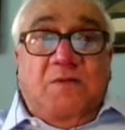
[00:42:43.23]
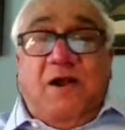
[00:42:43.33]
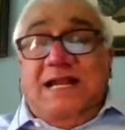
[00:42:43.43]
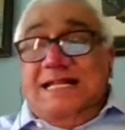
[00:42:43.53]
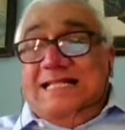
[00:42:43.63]

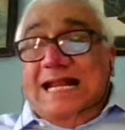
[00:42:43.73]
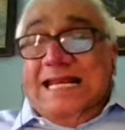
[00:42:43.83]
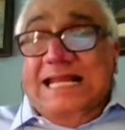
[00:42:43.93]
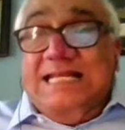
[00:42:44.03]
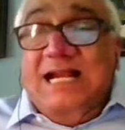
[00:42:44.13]
What does the
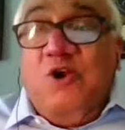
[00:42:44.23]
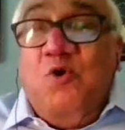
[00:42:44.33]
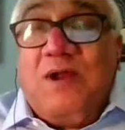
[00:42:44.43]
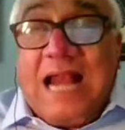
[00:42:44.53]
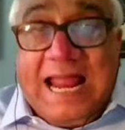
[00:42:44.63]
region
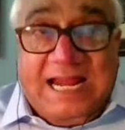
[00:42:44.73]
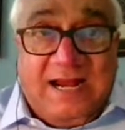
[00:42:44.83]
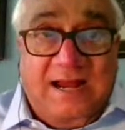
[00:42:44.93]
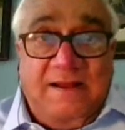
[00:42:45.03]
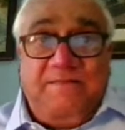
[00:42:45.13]
look like
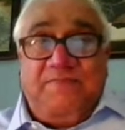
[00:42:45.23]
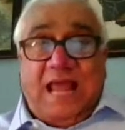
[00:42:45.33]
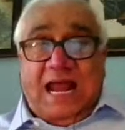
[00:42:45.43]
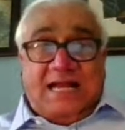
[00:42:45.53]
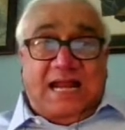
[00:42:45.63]

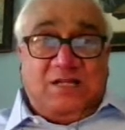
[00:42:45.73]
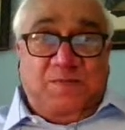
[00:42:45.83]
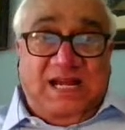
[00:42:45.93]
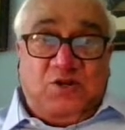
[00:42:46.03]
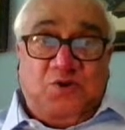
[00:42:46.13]
as I
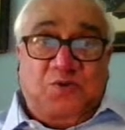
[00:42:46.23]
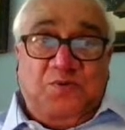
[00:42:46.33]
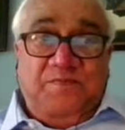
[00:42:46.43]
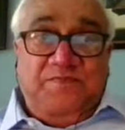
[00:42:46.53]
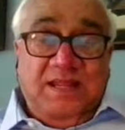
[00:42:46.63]
speak to
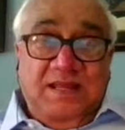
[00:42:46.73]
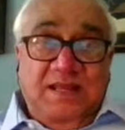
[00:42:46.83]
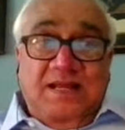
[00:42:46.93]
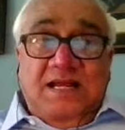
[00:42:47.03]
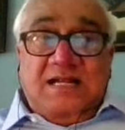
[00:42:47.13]
you?
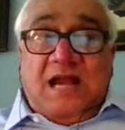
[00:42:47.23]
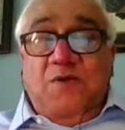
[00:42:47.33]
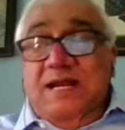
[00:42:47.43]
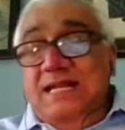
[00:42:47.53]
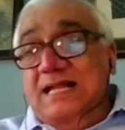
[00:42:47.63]

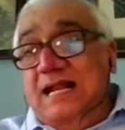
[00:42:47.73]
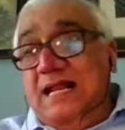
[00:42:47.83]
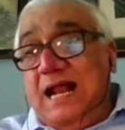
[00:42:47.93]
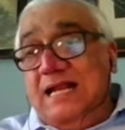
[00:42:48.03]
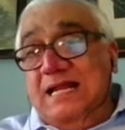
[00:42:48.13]
Saudis and
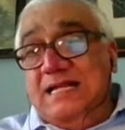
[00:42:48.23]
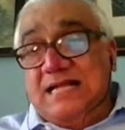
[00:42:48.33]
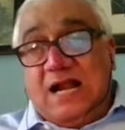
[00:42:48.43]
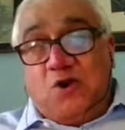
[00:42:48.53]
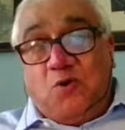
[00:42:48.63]

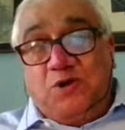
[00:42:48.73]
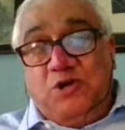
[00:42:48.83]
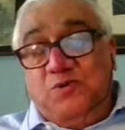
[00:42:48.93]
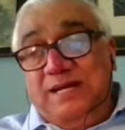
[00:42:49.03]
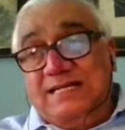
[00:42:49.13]
Iranians are
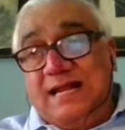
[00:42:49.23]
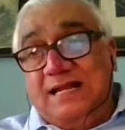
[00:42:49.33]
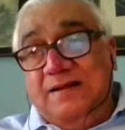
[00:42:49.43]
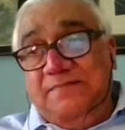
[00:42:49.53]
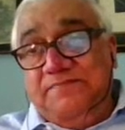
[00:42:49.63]
talking to each
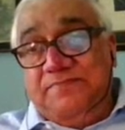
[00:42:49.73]
other.